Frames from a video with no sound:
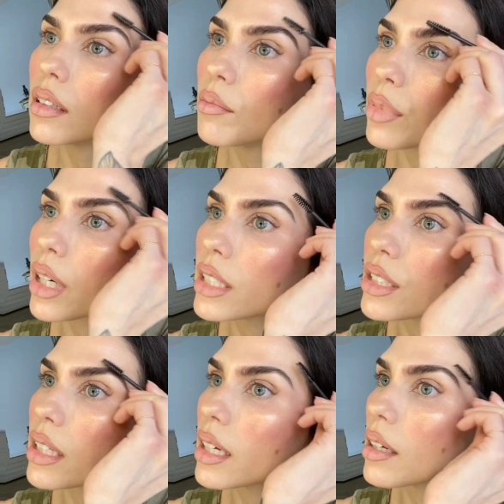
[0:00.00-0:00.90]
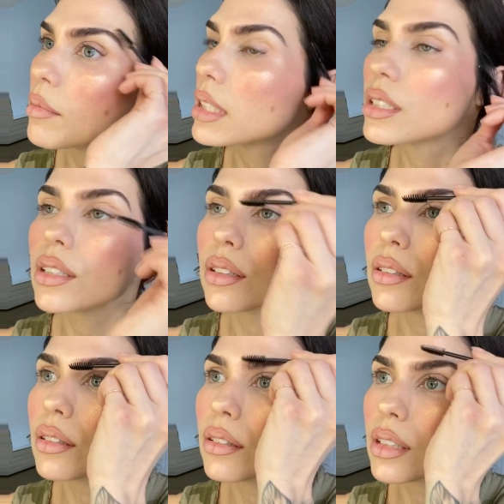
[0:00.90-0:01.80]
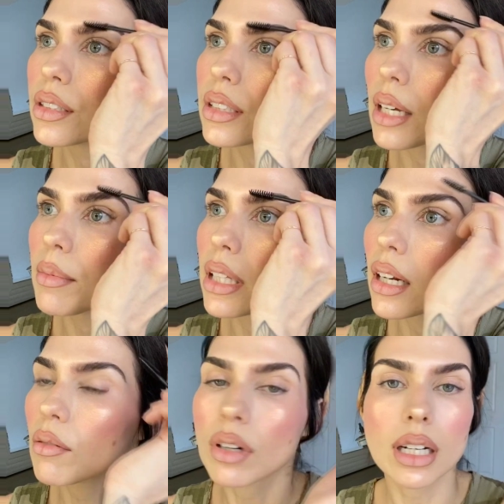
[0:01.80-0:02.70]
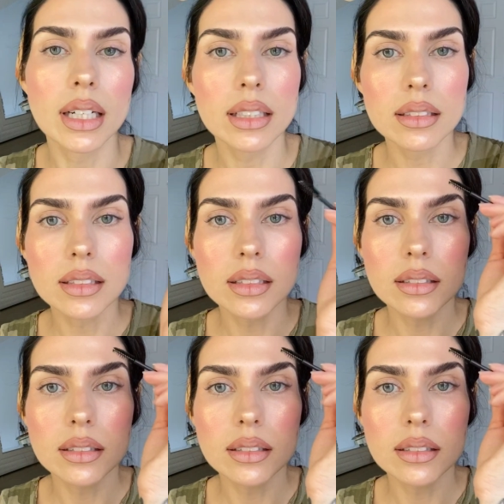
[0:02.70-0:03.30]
brush them into the shape that I want.